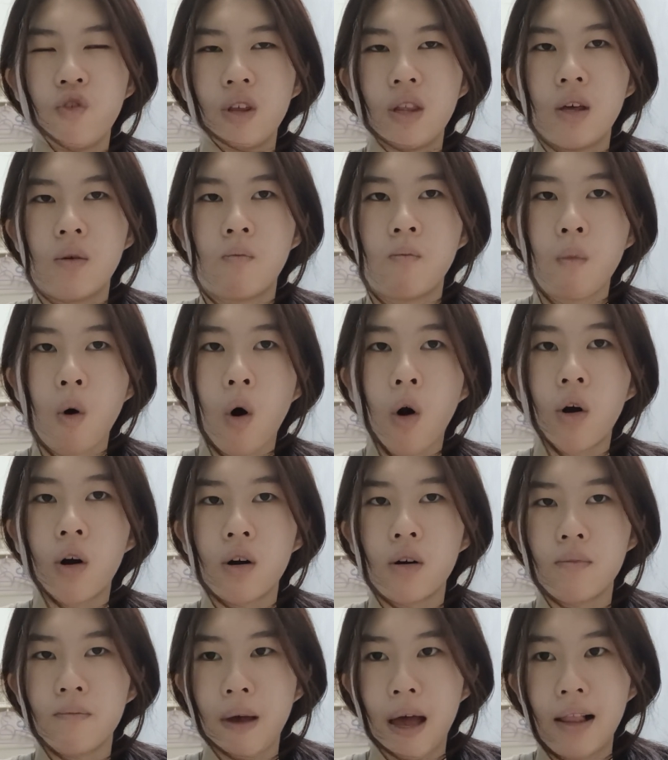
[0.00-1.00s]
a
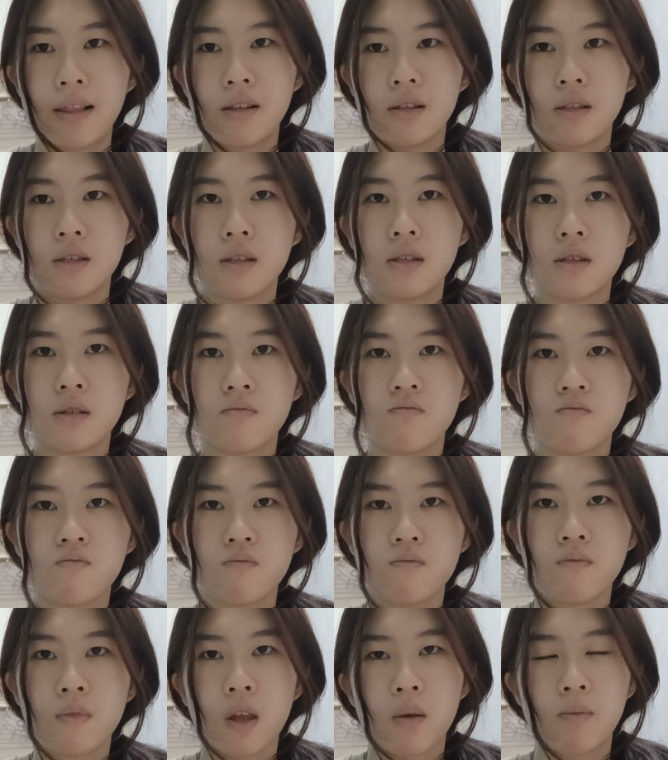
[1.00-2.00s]
more balanced
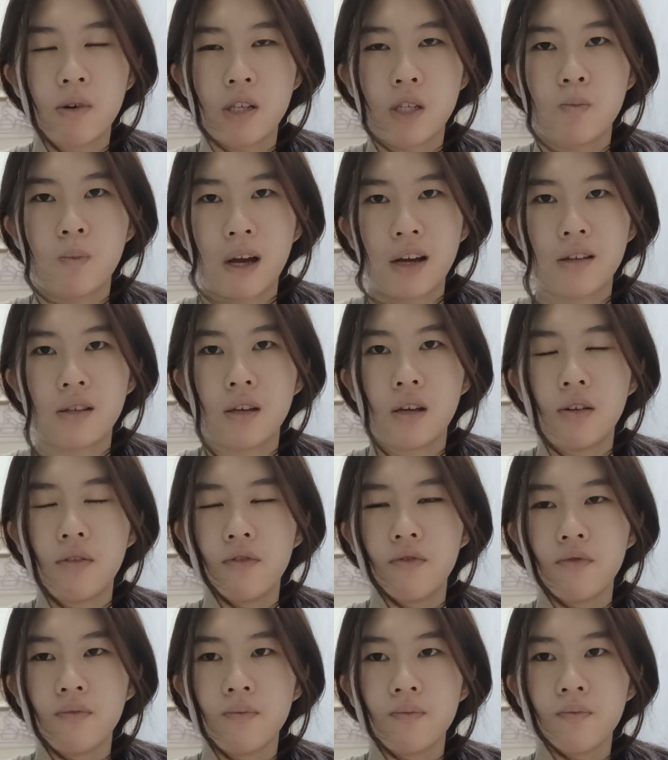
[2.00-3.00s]
perspective.